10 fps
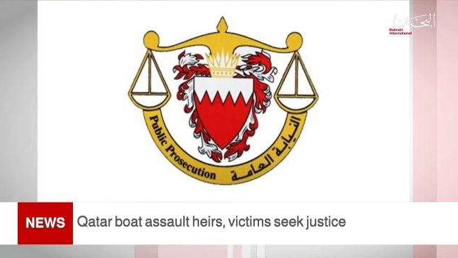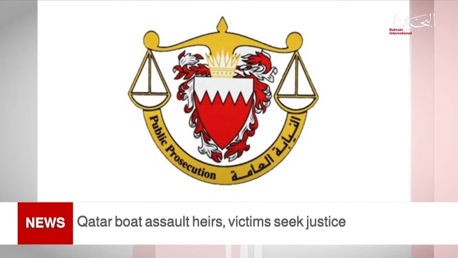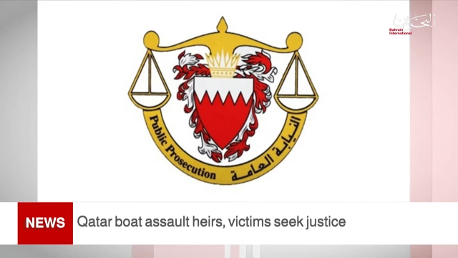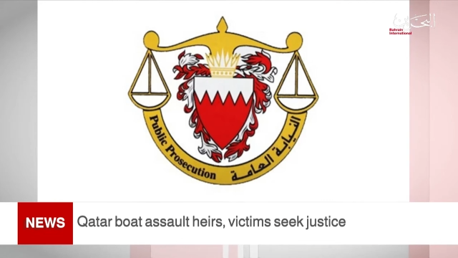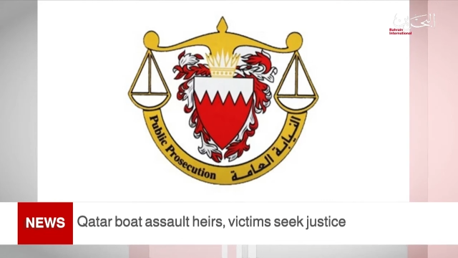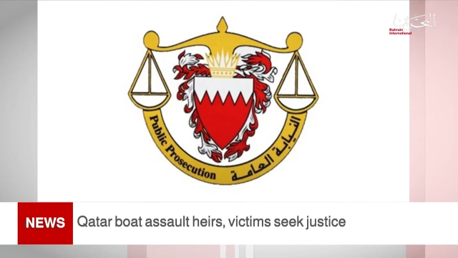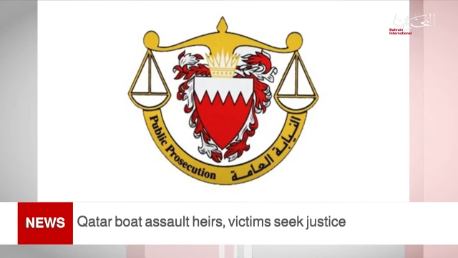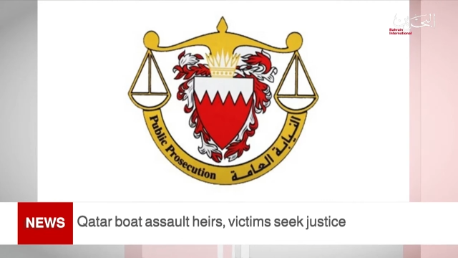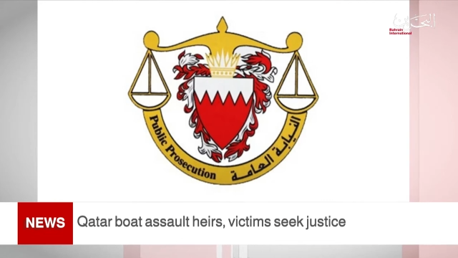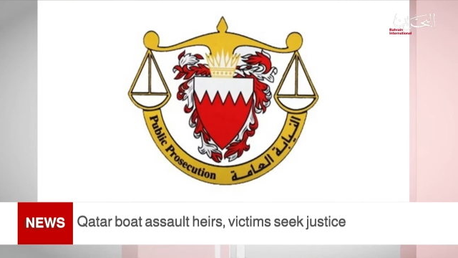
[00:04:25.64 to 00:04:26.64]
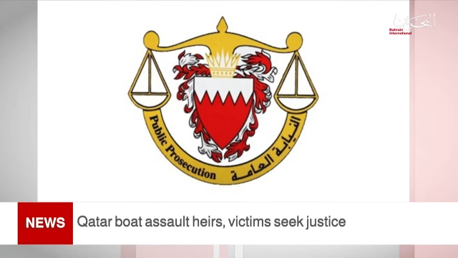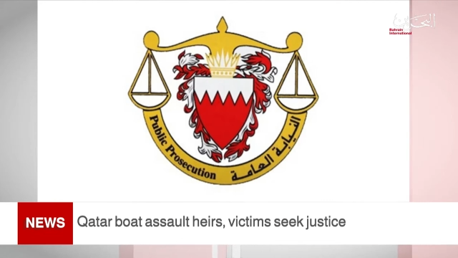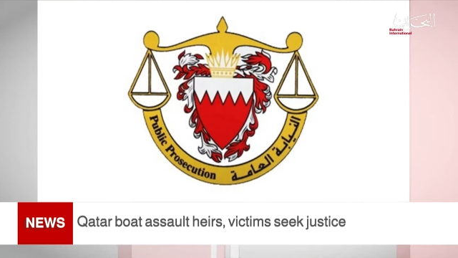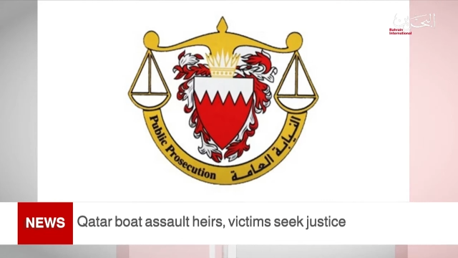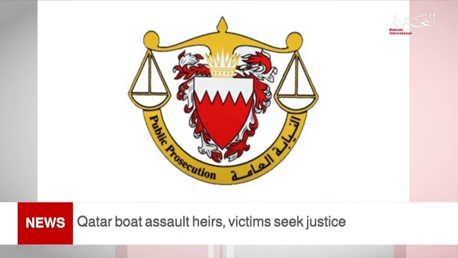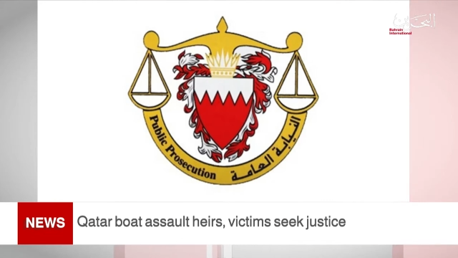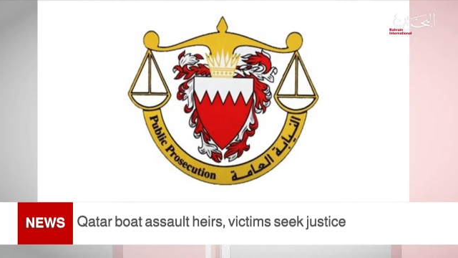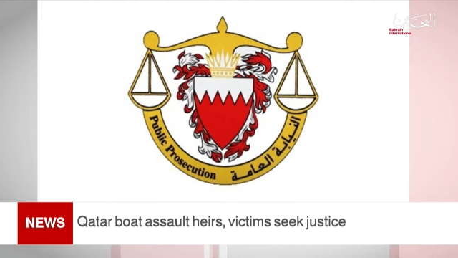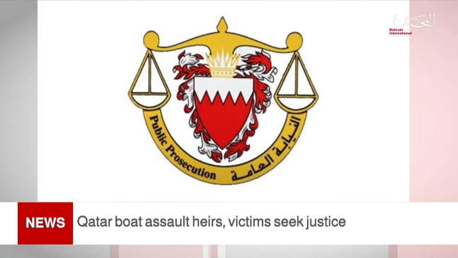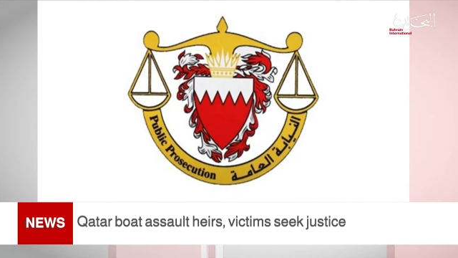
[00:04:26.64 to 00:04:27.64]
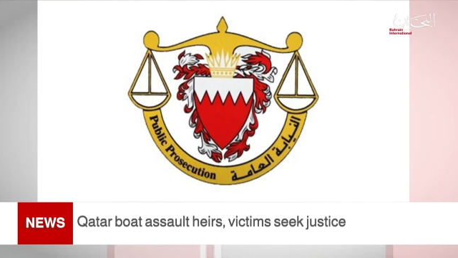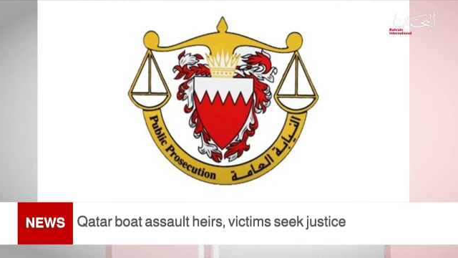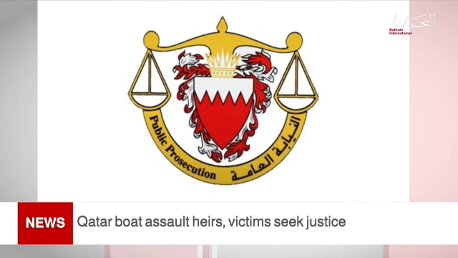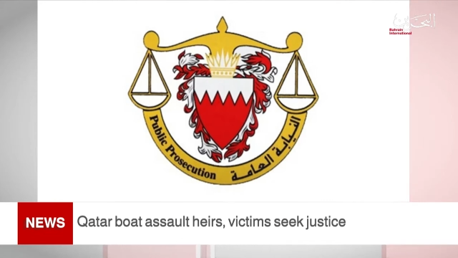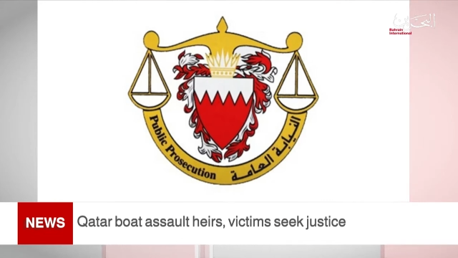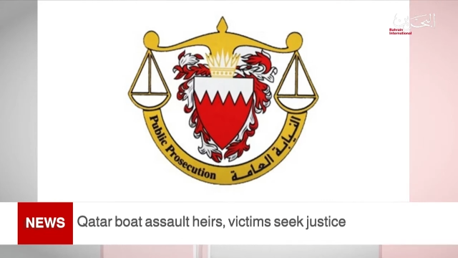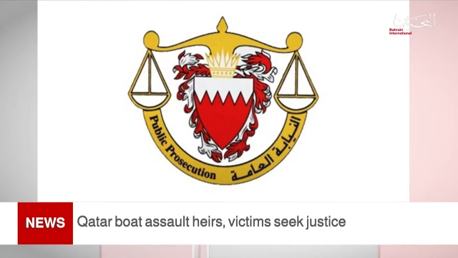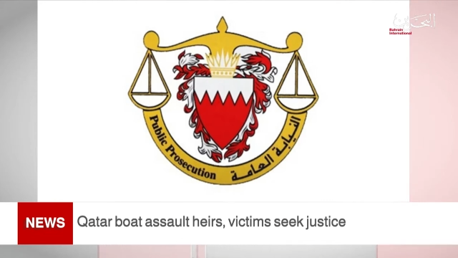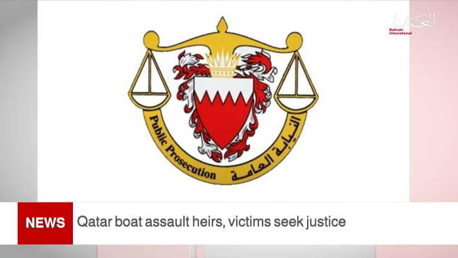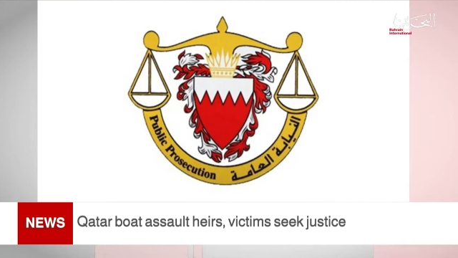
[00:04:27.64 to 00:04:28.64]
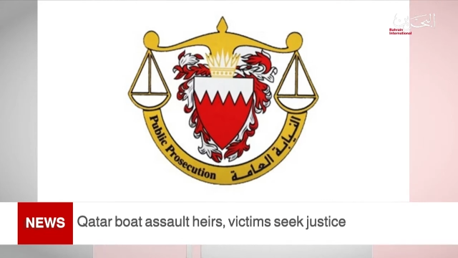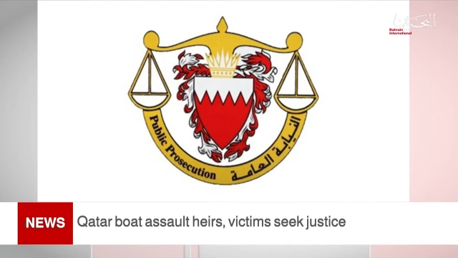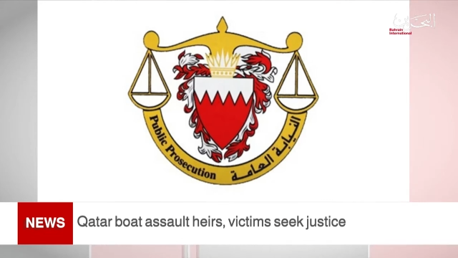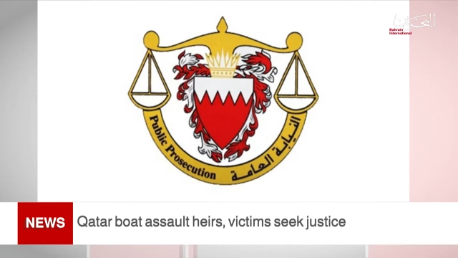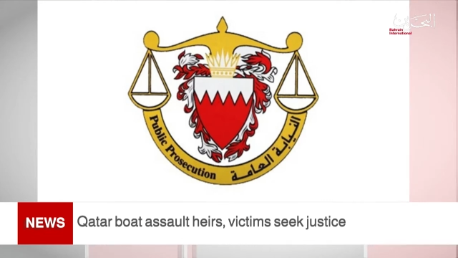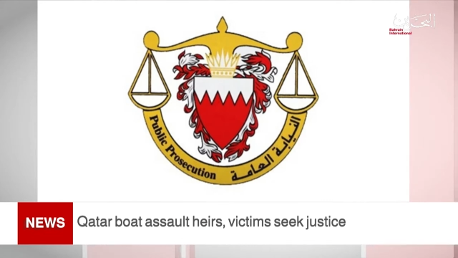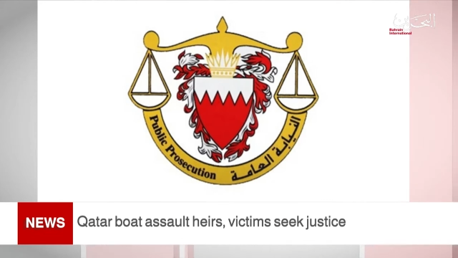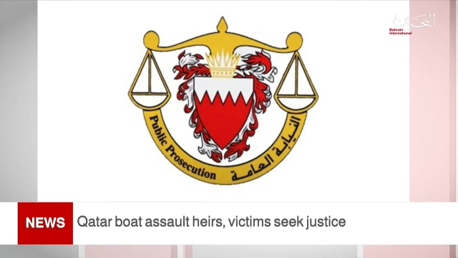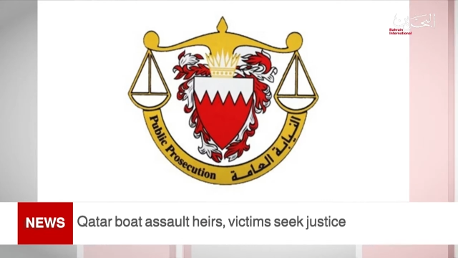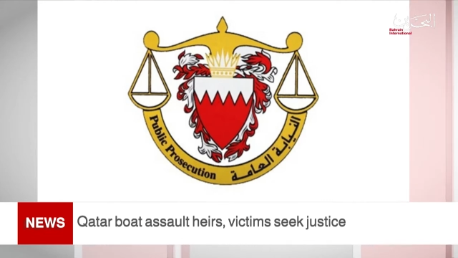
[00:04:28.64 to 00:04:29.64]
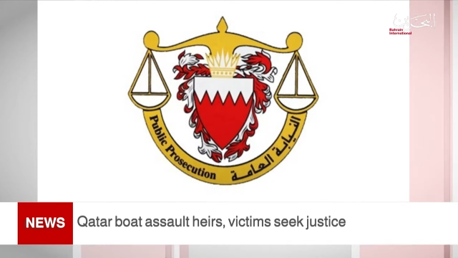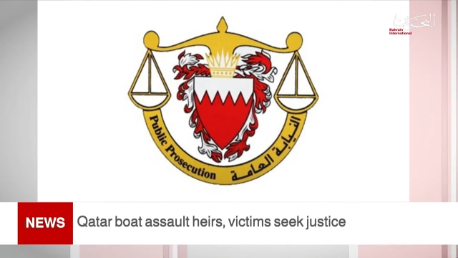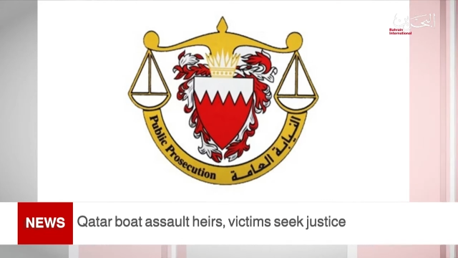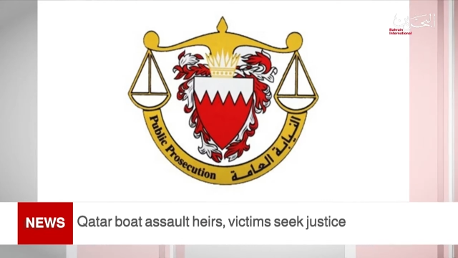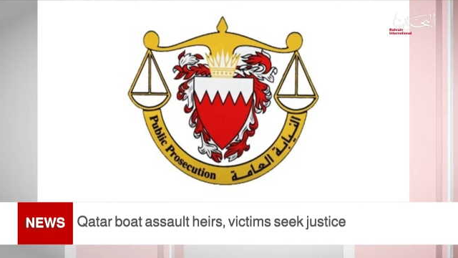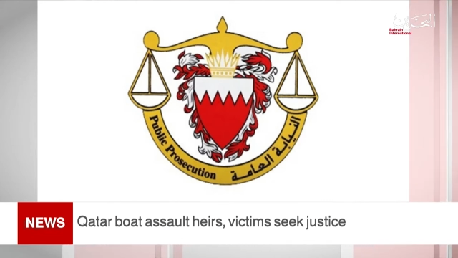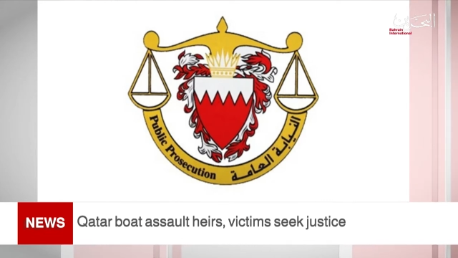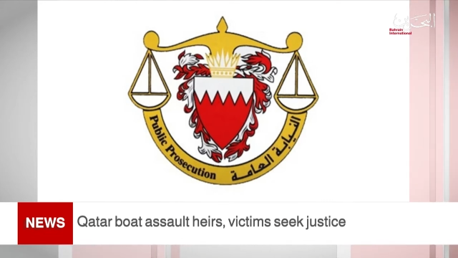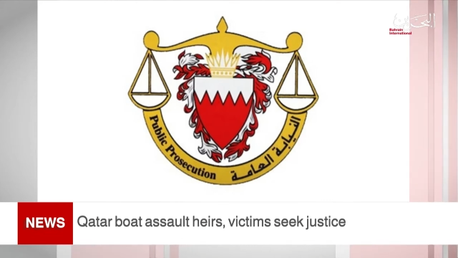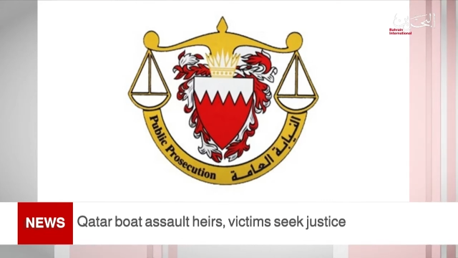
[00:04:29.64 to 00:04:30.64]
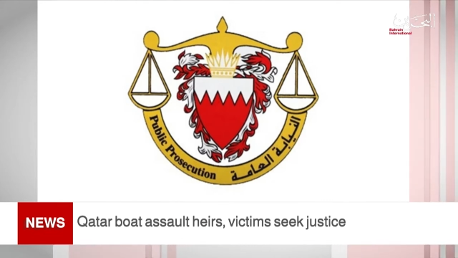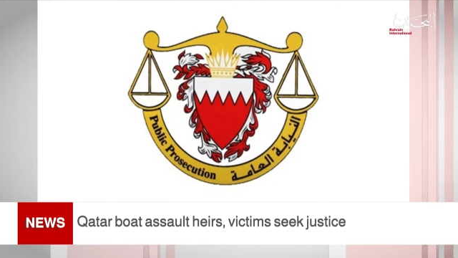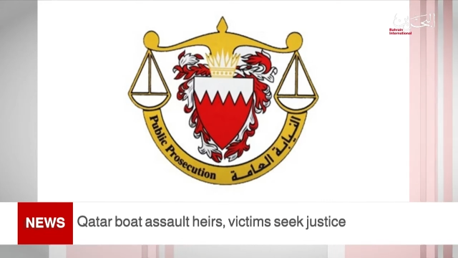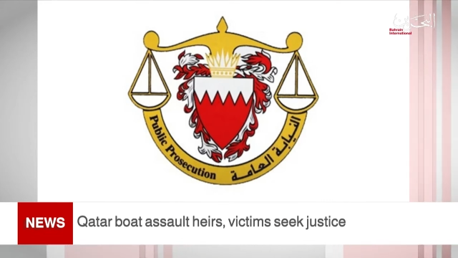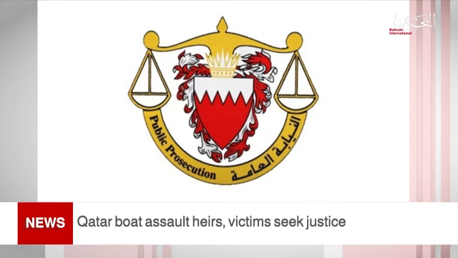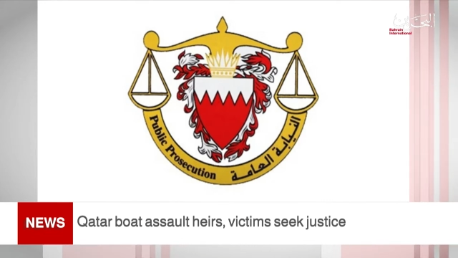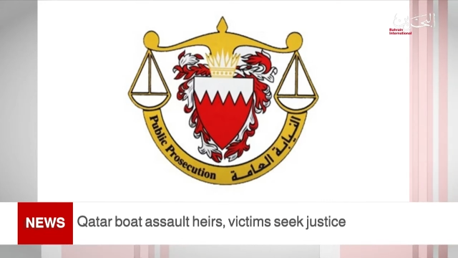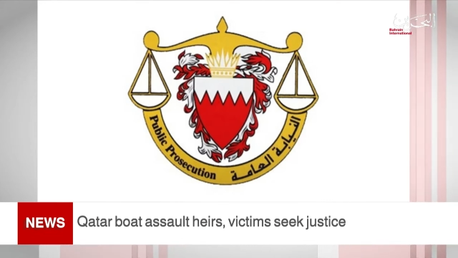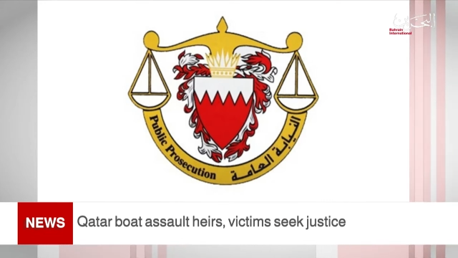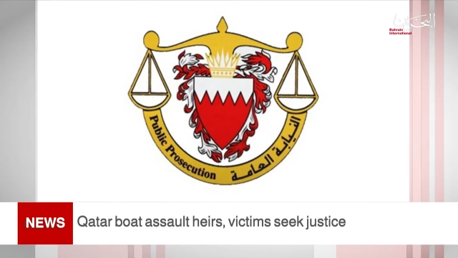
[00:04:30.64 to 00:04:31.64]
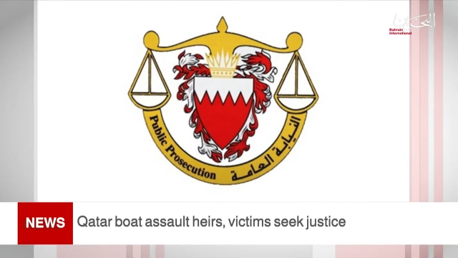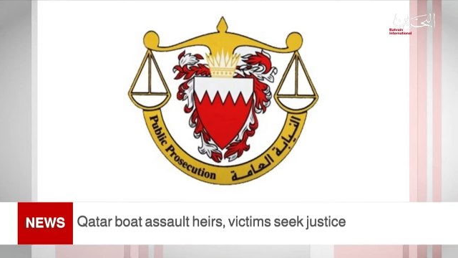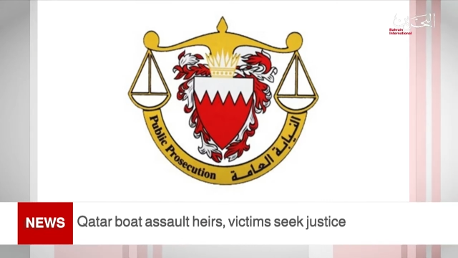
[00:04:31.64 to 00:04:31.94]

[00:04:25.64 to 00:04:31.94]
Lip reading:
[unreadable: no face in view]